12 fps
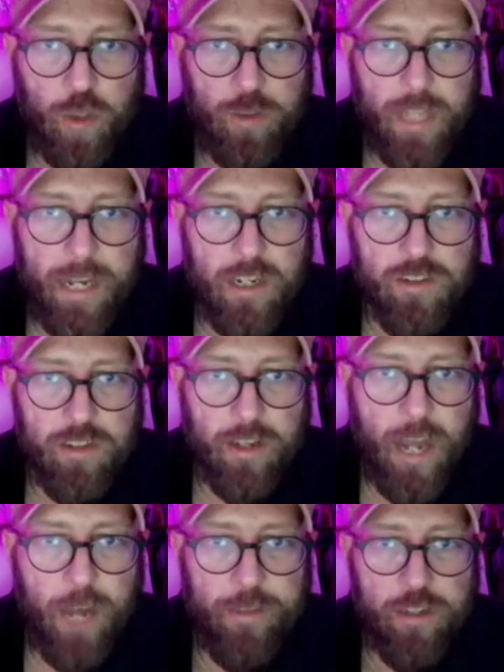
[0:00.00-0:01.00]
cool that is. So
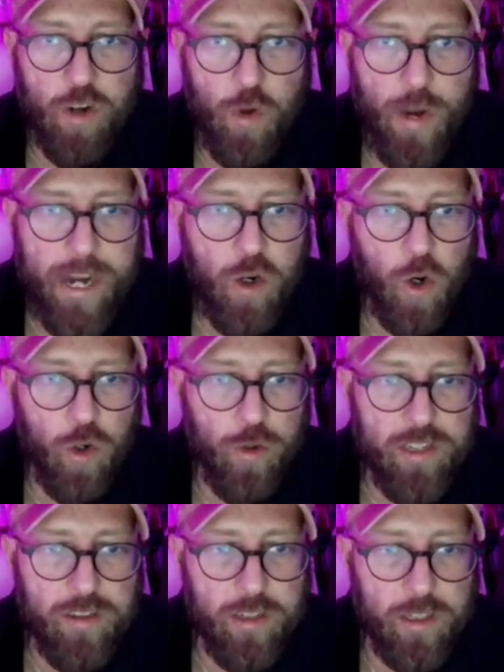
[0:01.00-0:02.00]
now this record
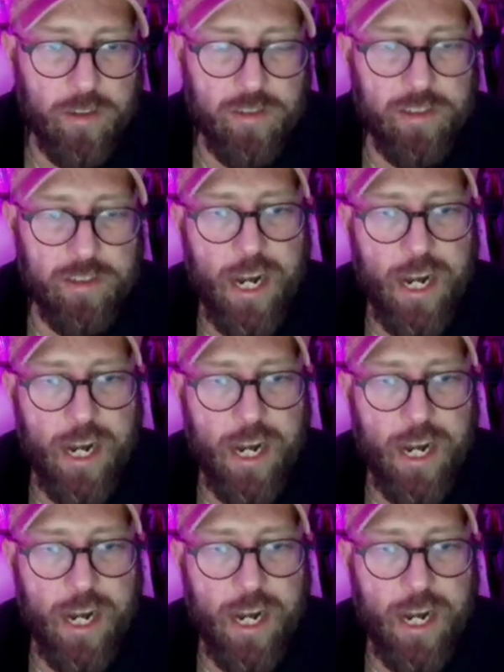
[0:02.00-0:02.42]
returns the